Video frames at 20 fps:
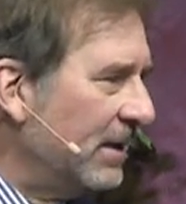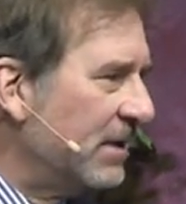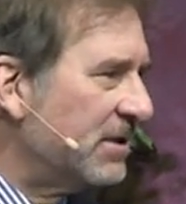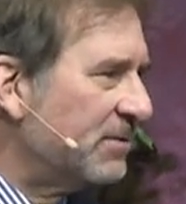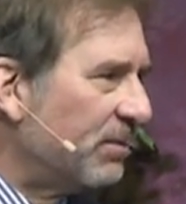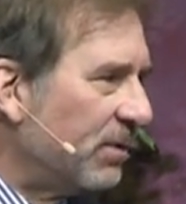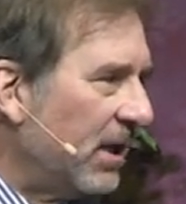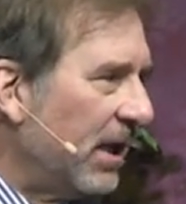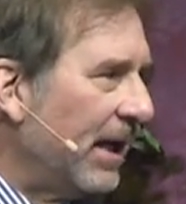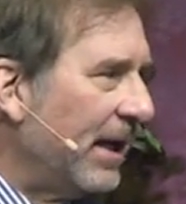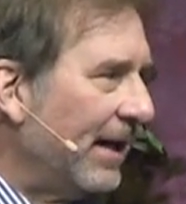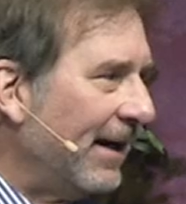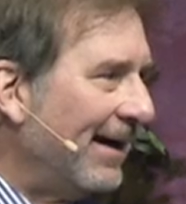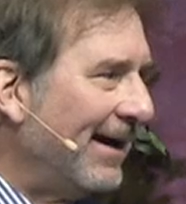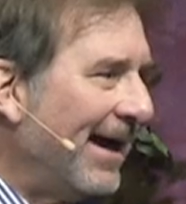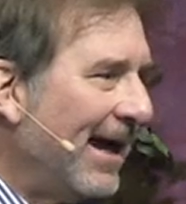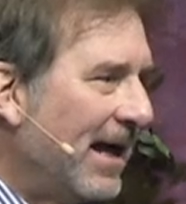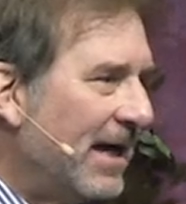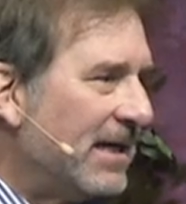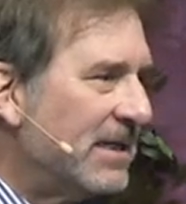this planet
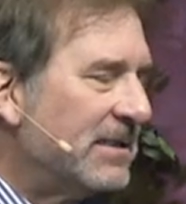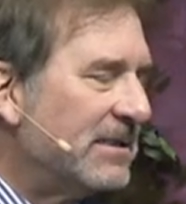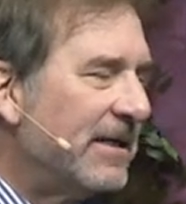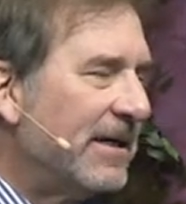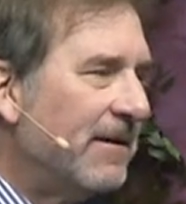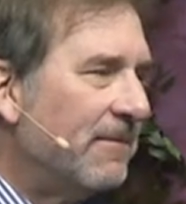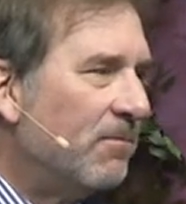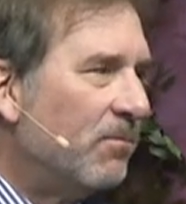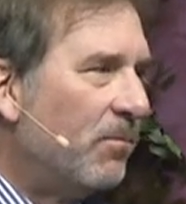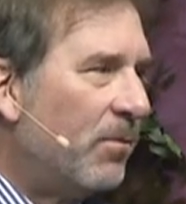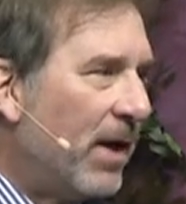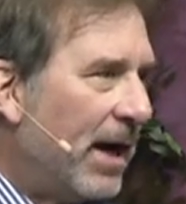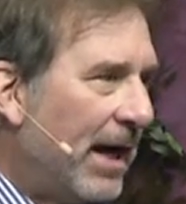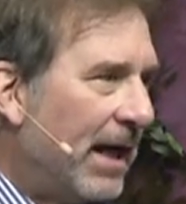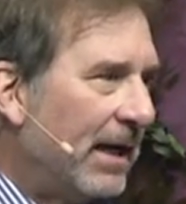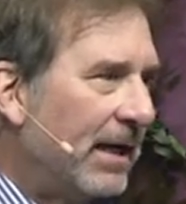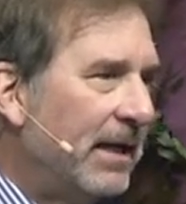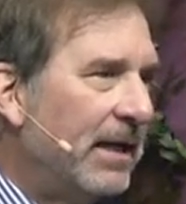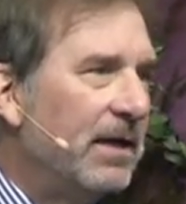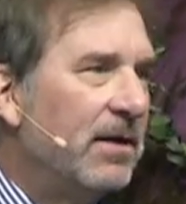as
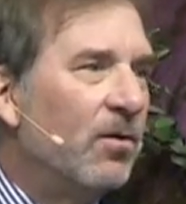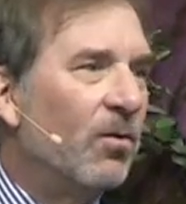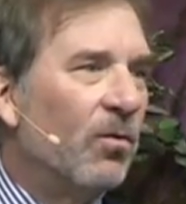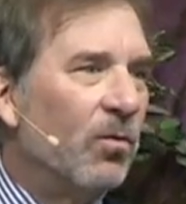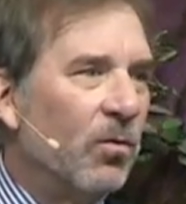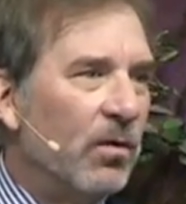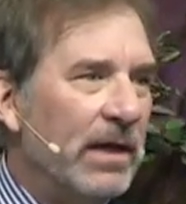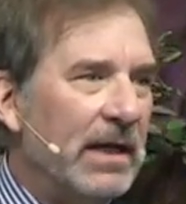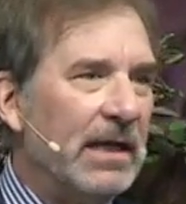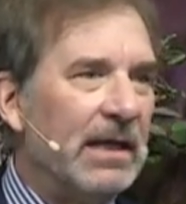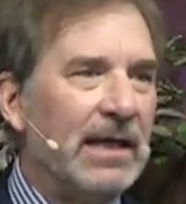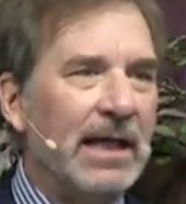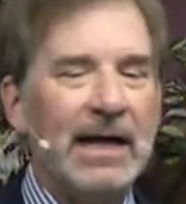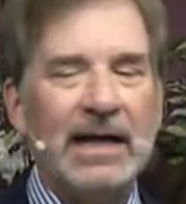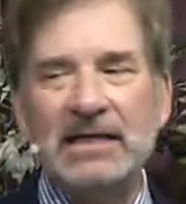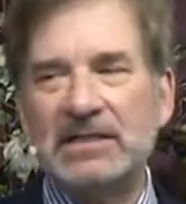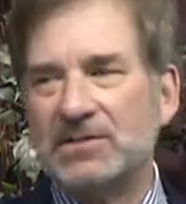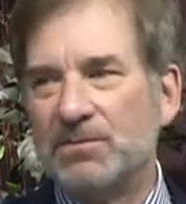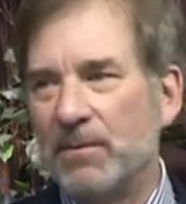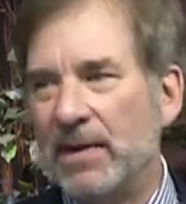embodied,
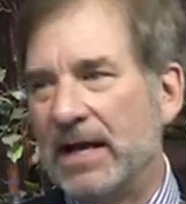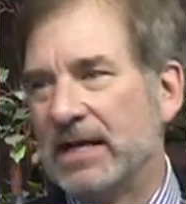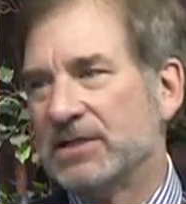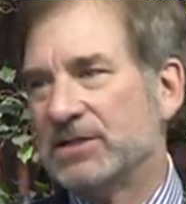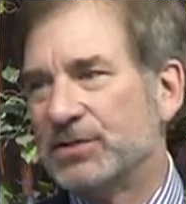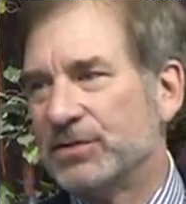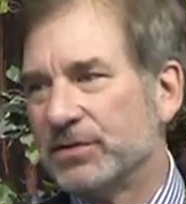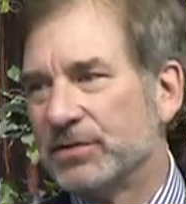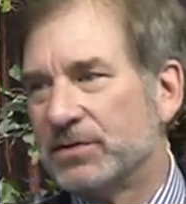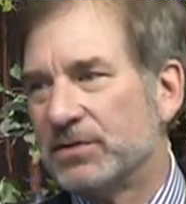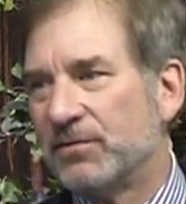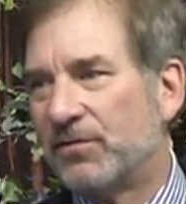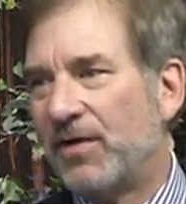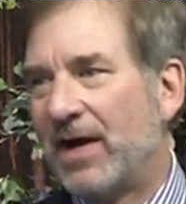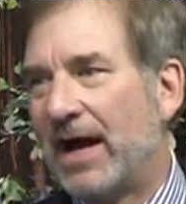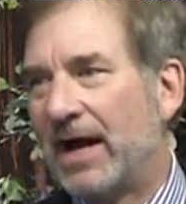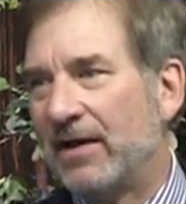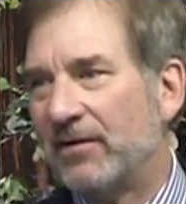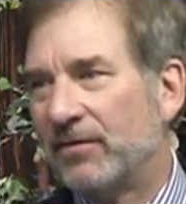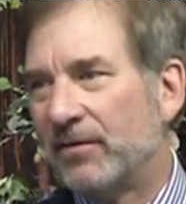realized masters.
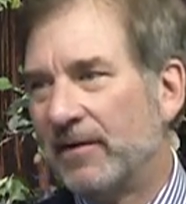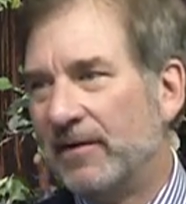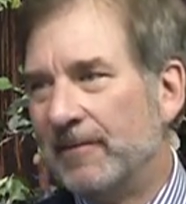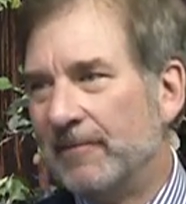Five.